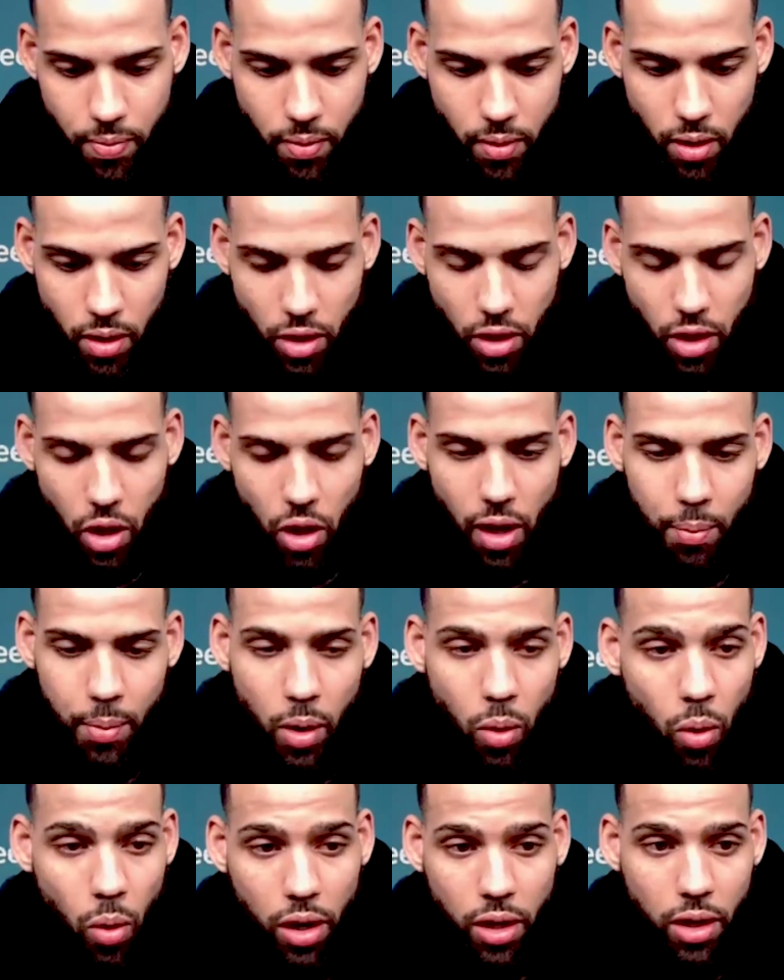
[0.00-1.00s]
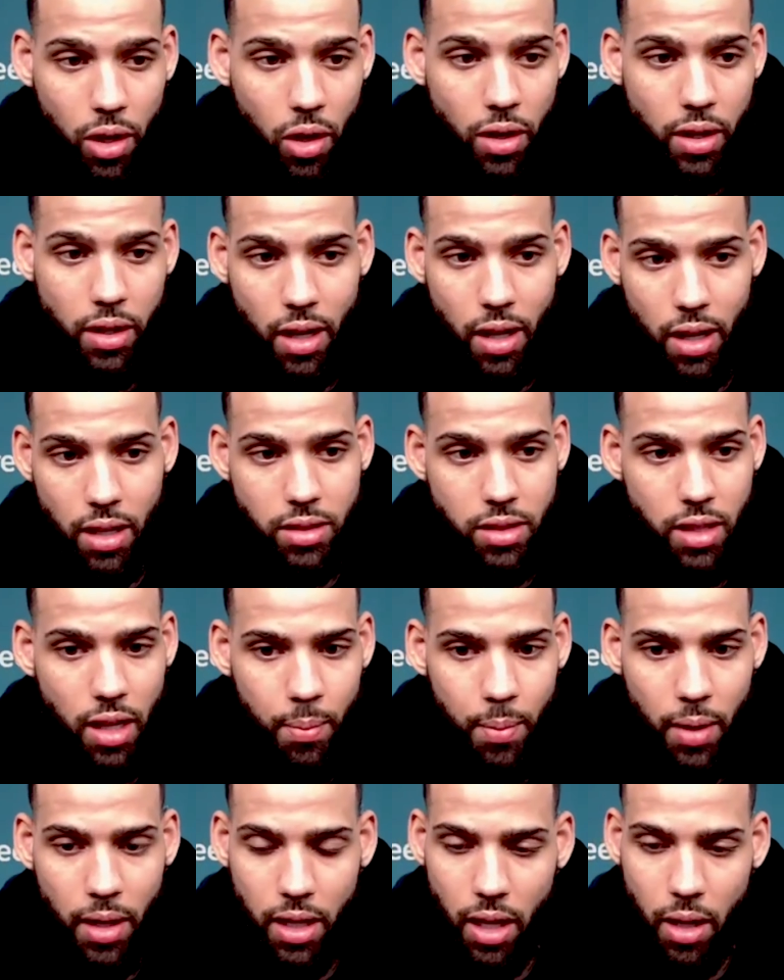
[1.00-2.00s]
you know, I've been working on it
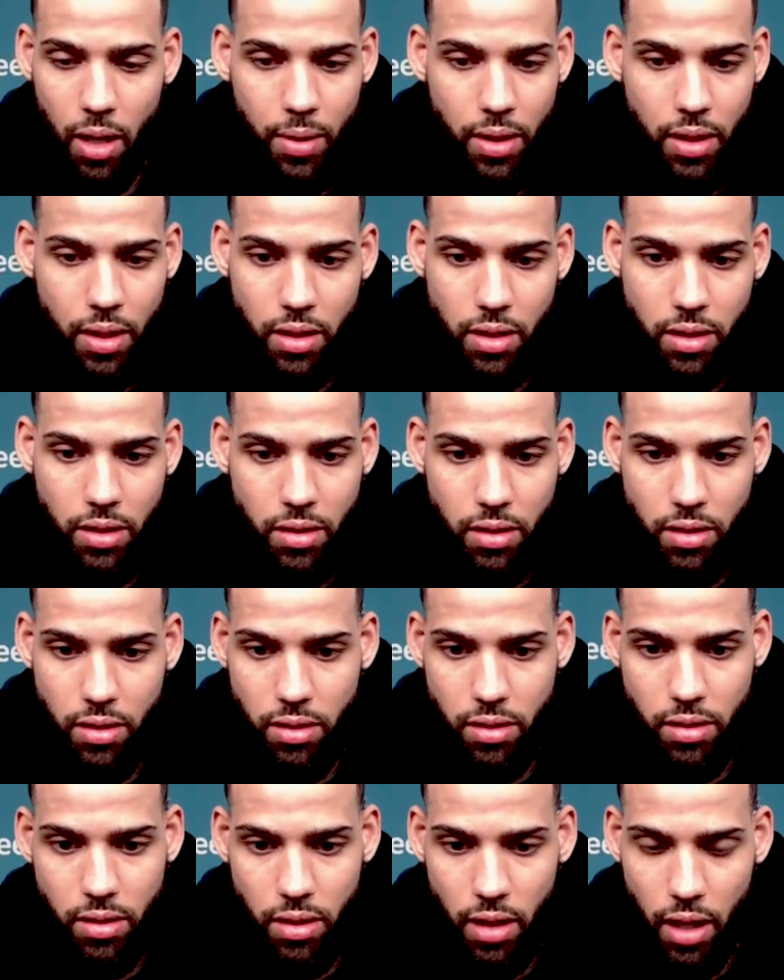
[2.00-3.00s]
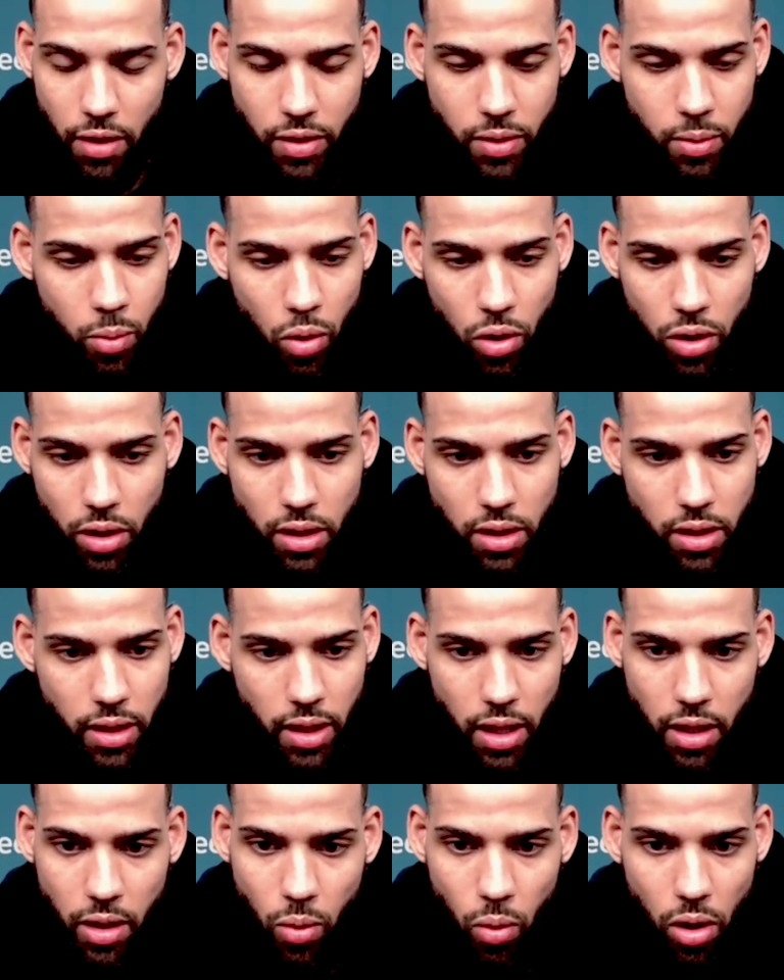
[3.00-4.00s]
nonstop. I come in every morning to
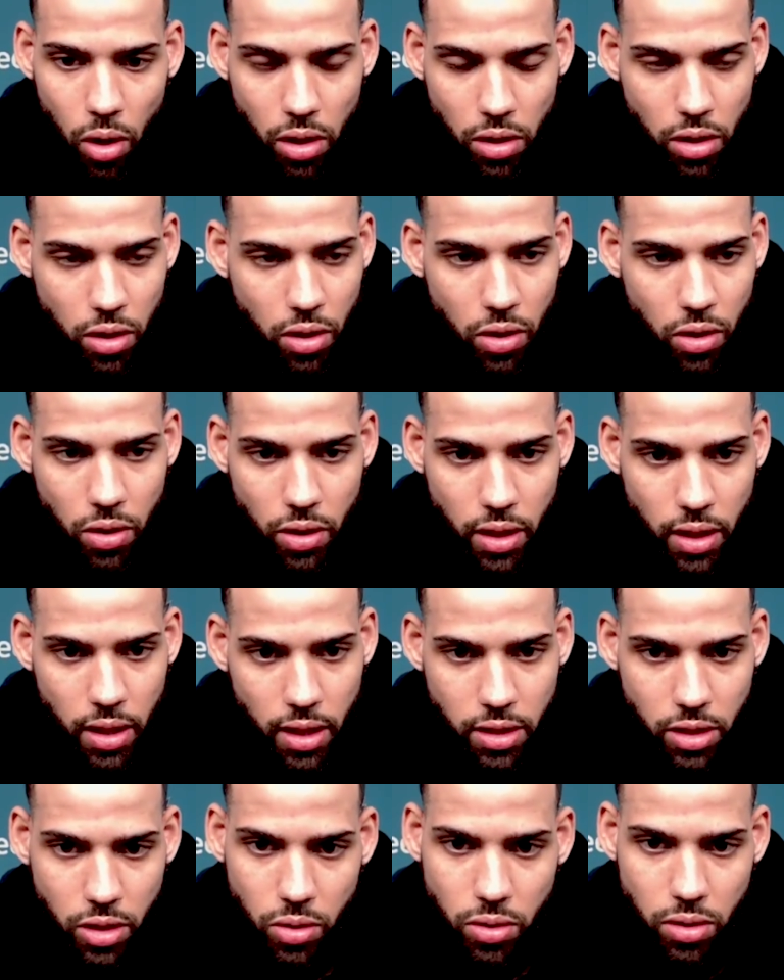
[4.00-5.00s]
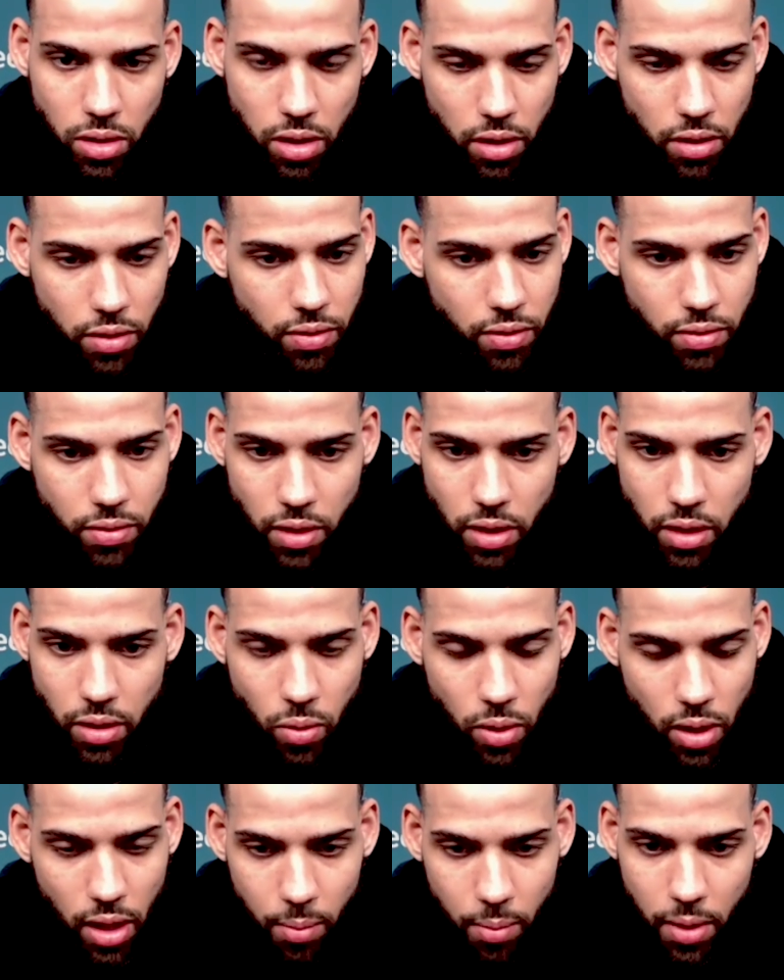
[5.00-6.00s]
get it worked on, and I do stuff
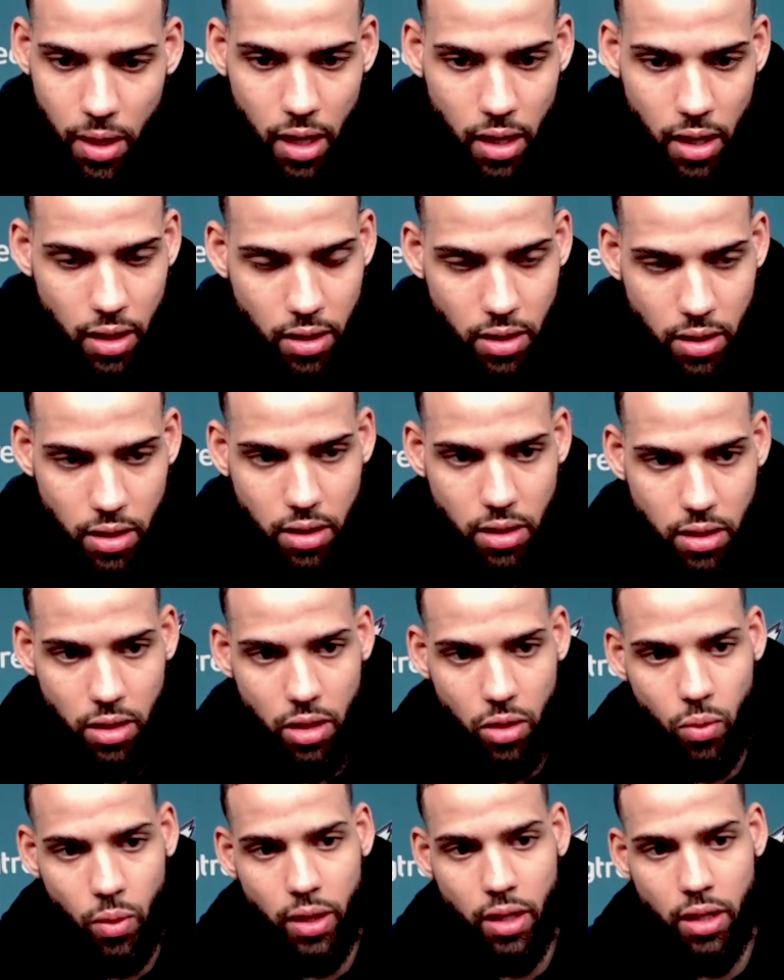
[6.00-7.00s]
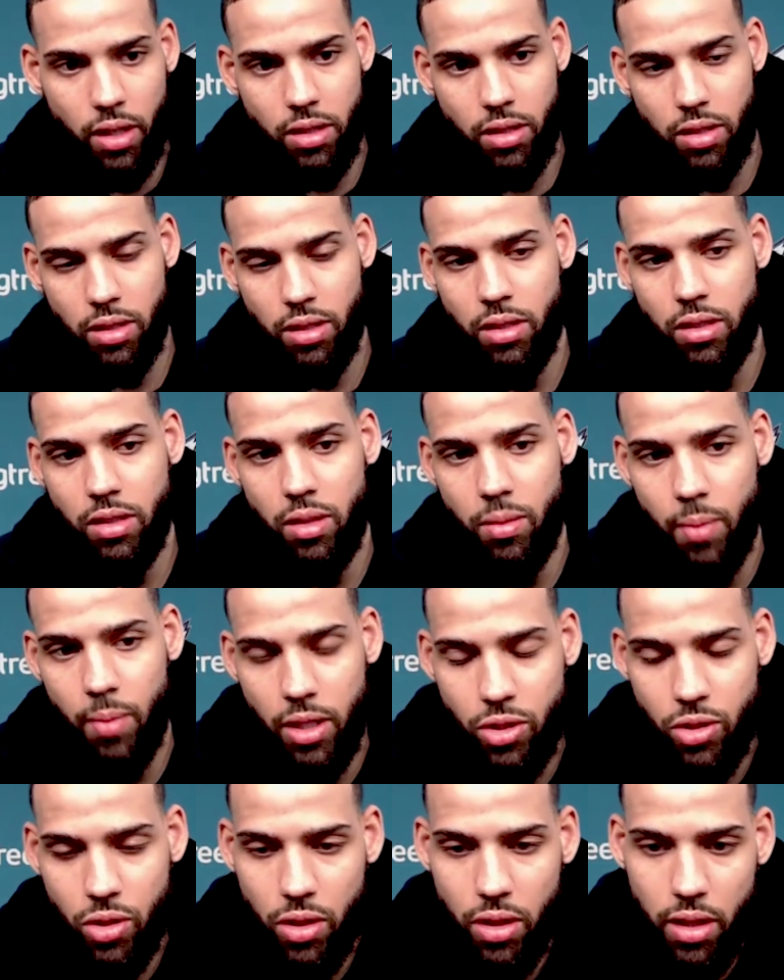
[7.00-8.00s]
when I'm not at the arena to make
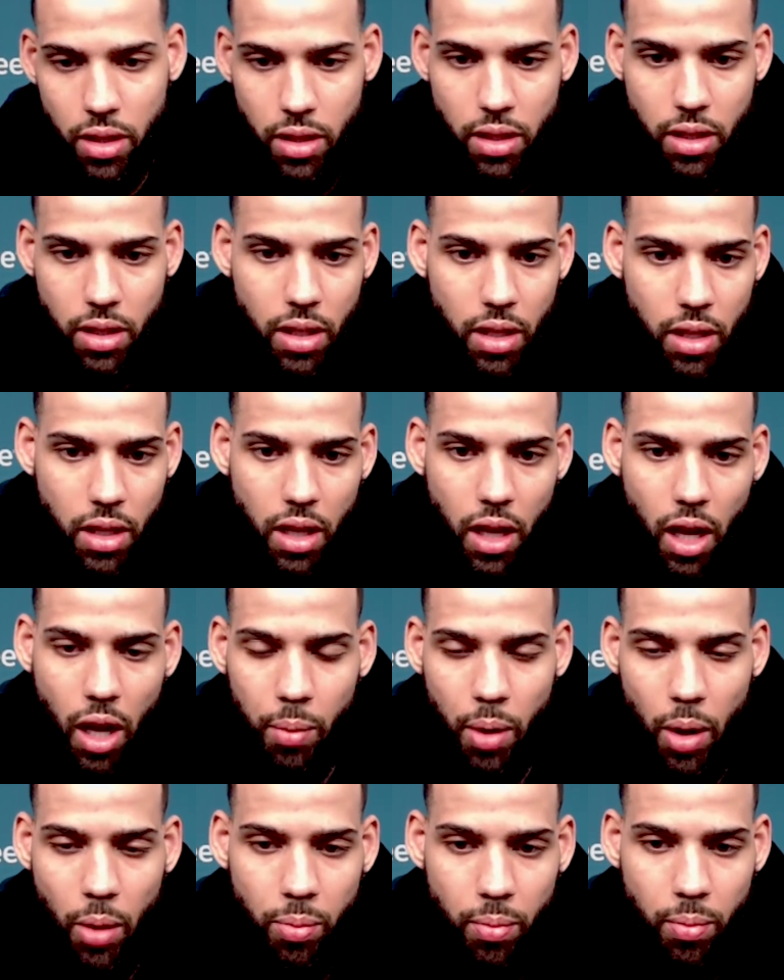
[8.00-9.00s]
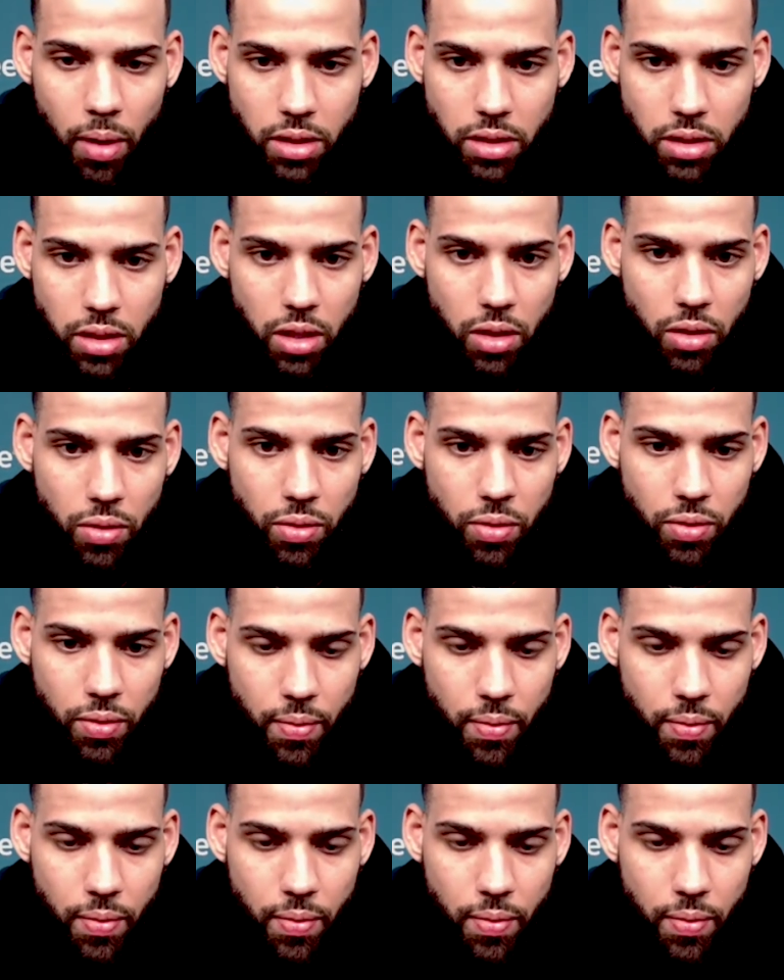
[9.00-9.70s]
sure that I'm helping myself